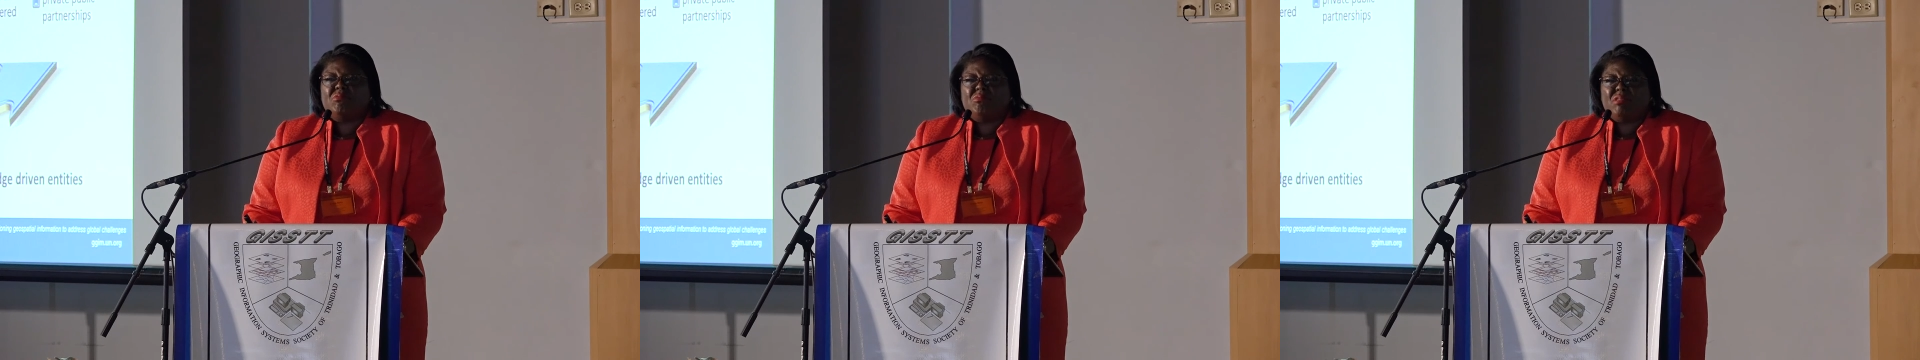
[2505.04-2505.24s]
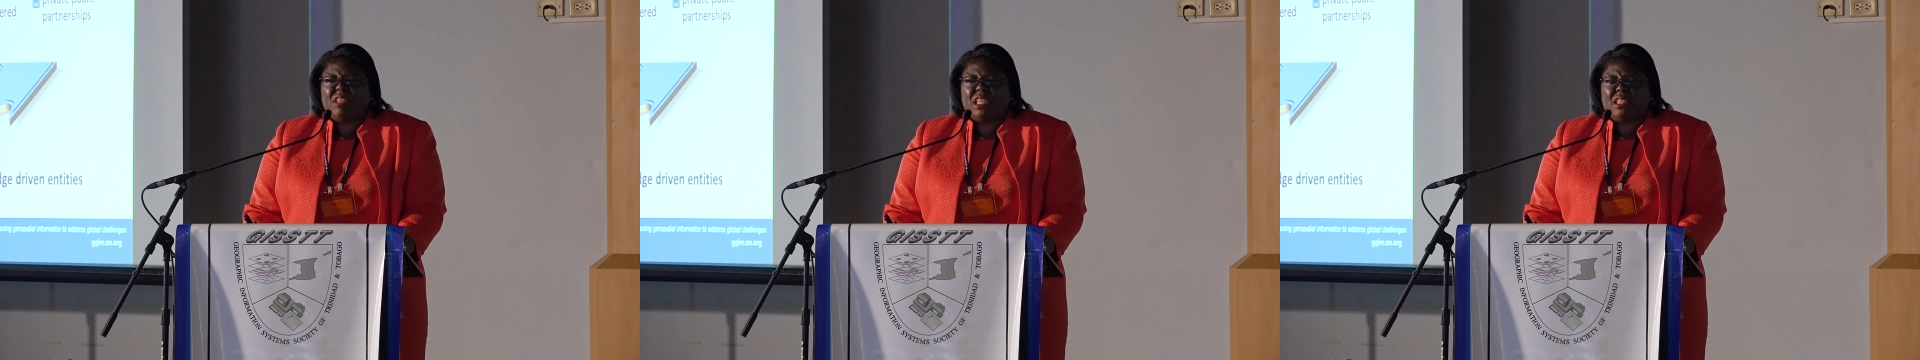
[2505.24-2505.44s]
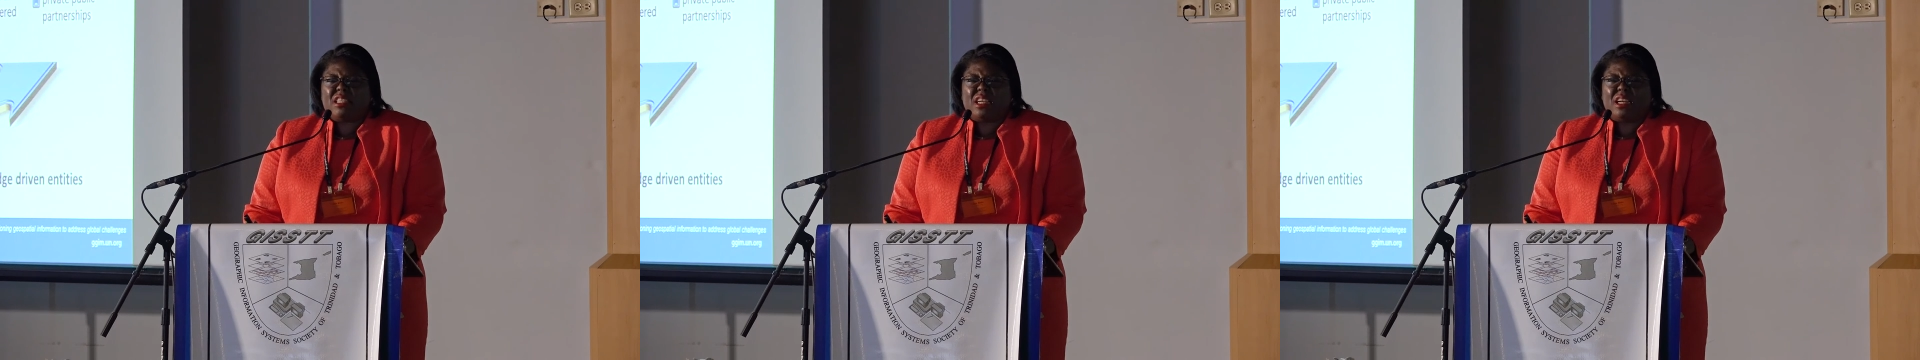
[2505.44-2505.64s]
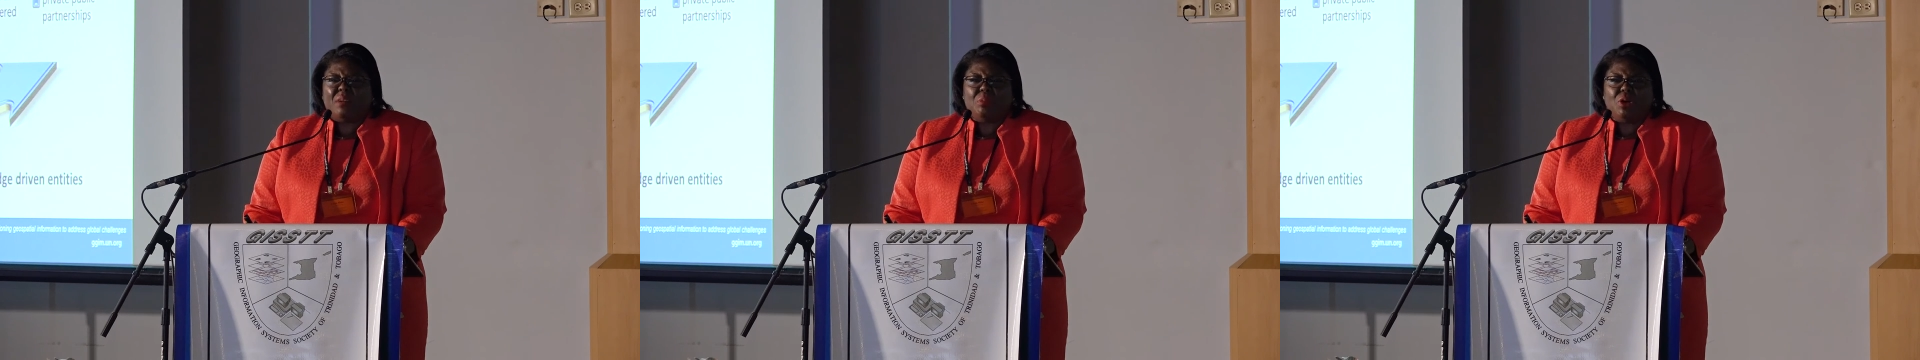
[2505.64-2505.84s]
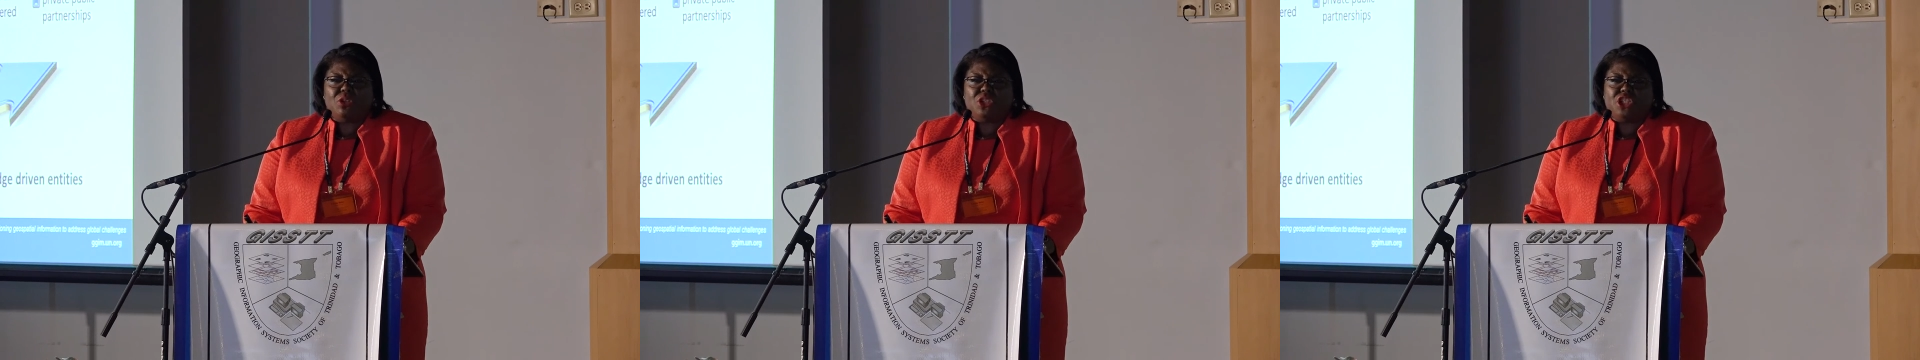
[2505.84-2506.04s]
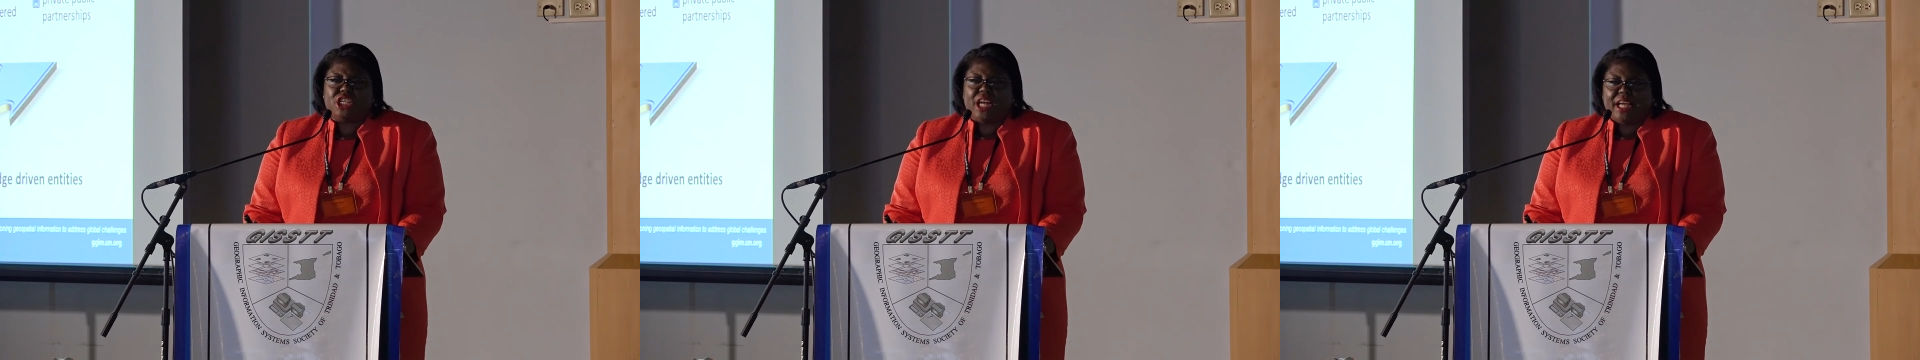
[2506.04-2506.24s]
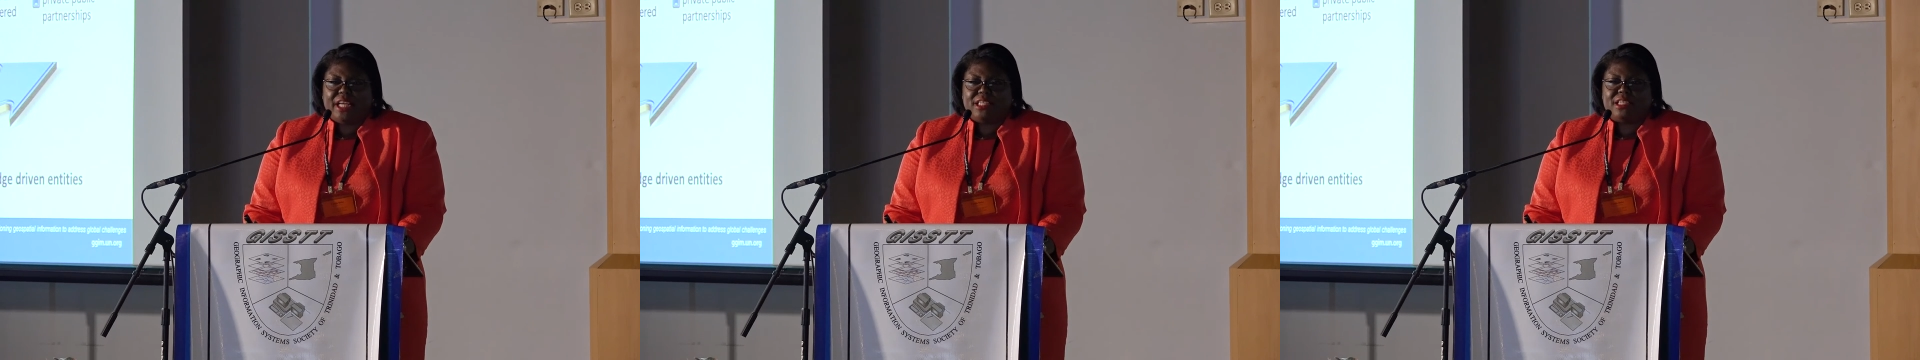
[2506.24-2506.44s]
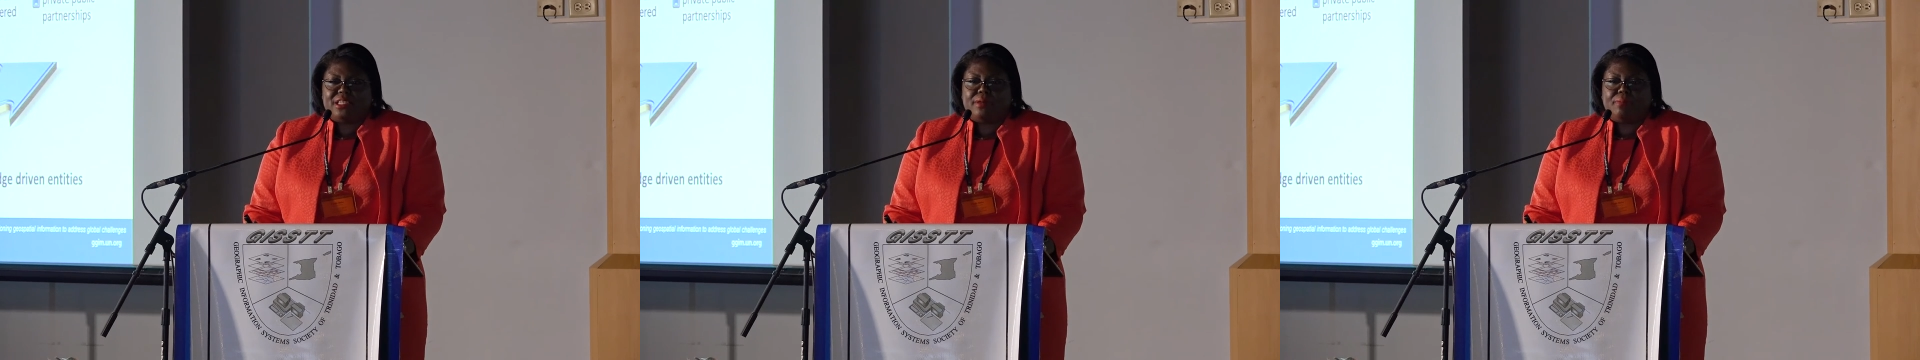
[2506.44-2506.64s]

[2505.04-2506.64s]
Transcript: this thing about GIS is